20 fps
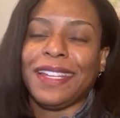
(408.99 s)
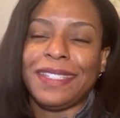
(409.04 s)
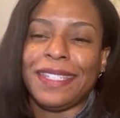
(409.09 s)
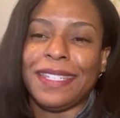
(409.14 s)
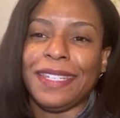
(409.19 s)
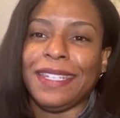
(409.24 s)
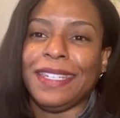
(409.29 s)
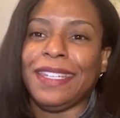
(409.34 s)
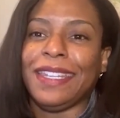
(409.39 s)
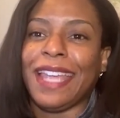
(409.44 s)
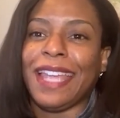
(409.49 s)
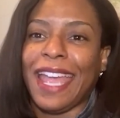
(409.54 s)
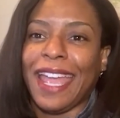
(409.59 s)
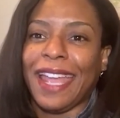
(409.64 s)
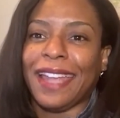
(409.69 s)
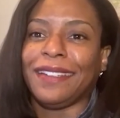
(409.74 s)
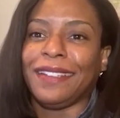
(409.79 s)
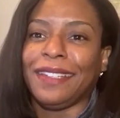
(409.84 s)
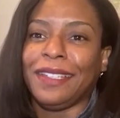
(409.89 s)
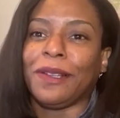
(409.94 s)
IT,
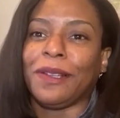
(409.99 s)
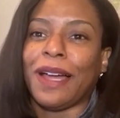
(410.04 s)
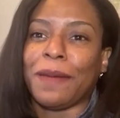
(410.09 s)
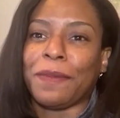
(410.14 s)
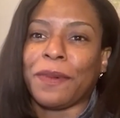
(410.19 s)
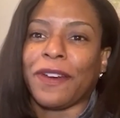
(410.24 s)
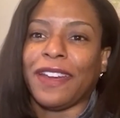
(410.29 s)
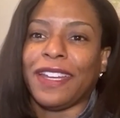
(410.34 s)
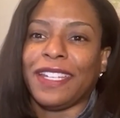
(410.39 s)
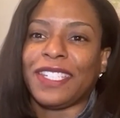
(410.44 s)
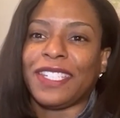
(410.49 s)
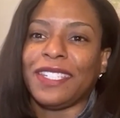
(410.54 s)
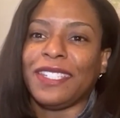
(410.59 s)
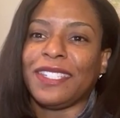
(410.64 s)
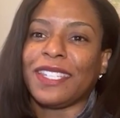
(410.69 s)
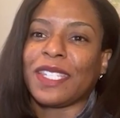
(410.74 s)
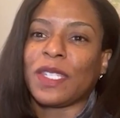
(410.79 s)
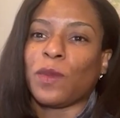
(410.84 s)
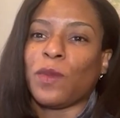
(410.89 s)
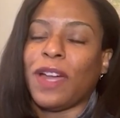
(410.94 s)
and legal operations,